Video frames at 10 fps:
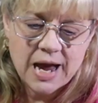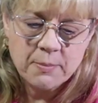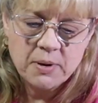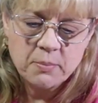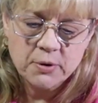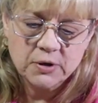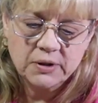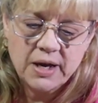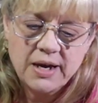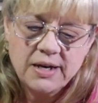happy
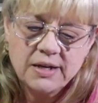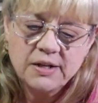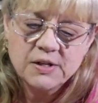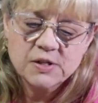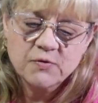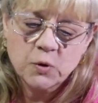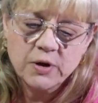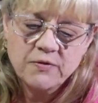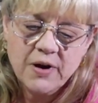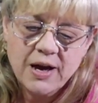birthday. It is
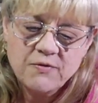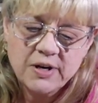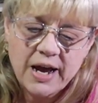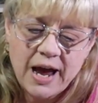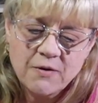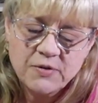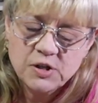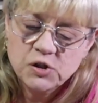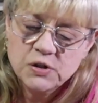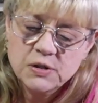45.5
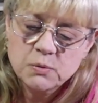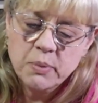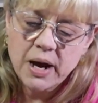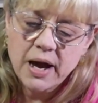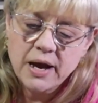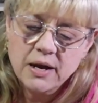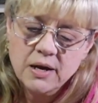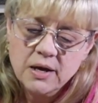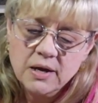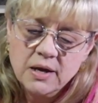inches by
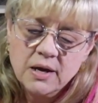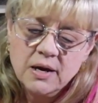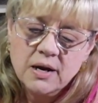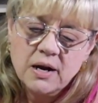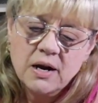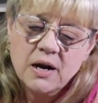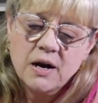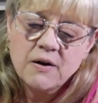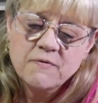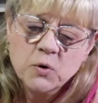
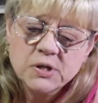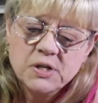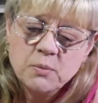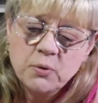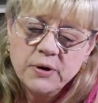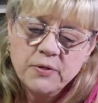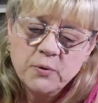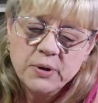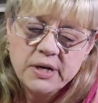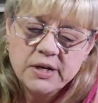
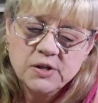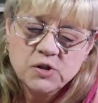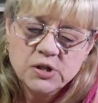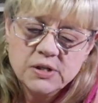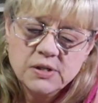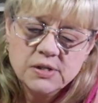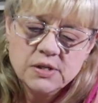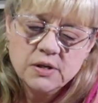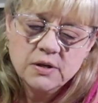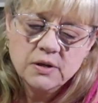14.3
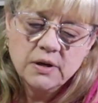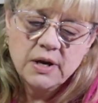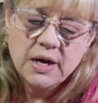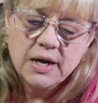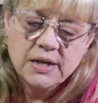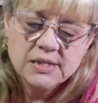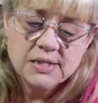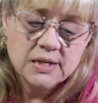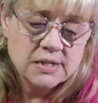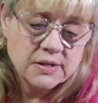inches. And it
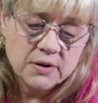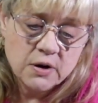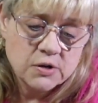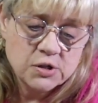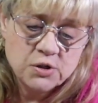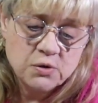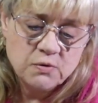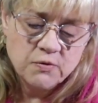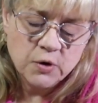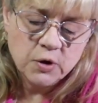says that there are
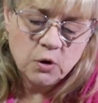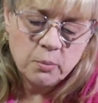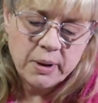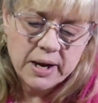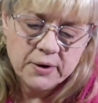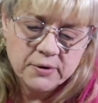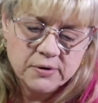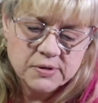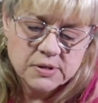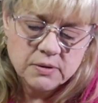2 vertical
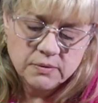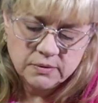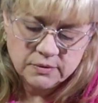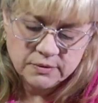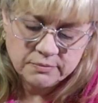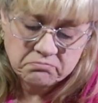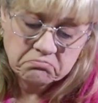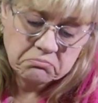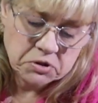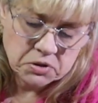banners.
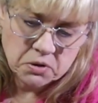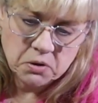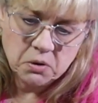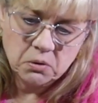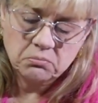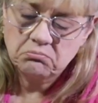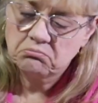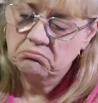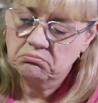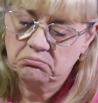So
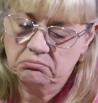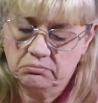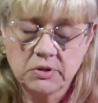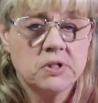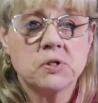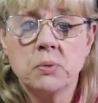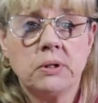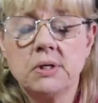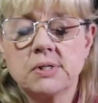this is what